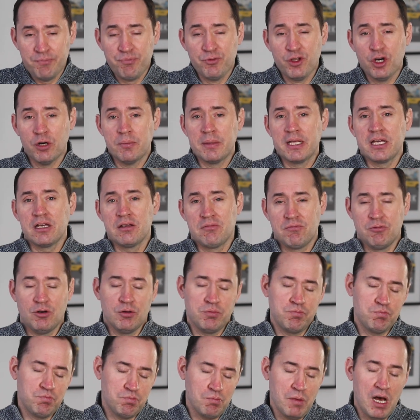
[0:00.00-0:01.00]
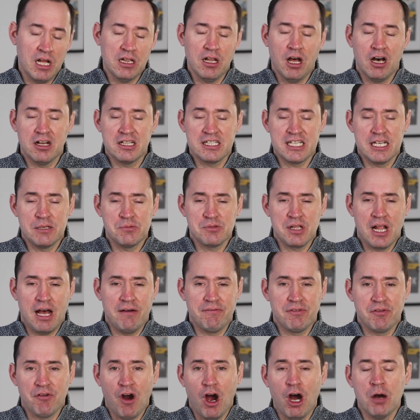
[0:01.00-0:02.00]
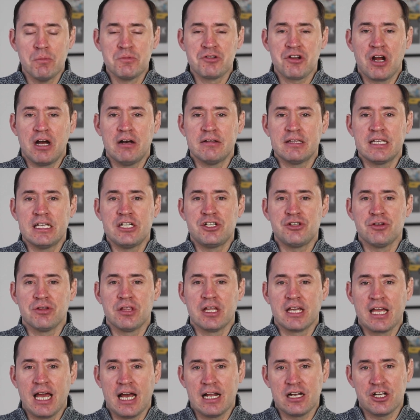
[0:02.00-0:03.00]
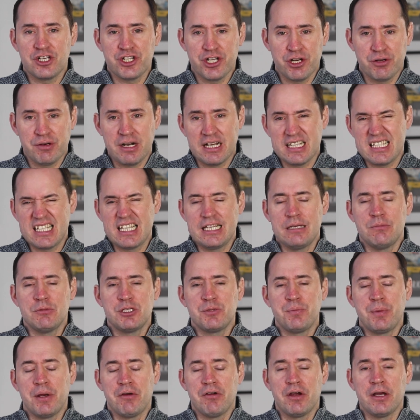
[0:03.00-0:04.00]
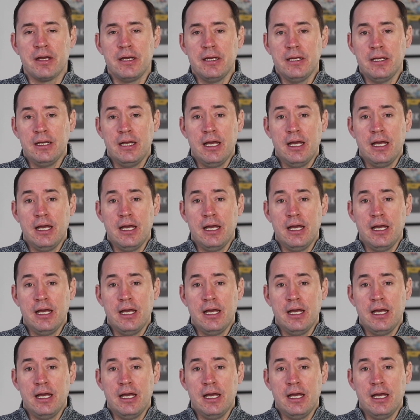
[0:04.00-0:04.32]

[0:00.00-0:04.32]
Normally, a lot of teams will have their arms around each other, kind of showing that team spirit.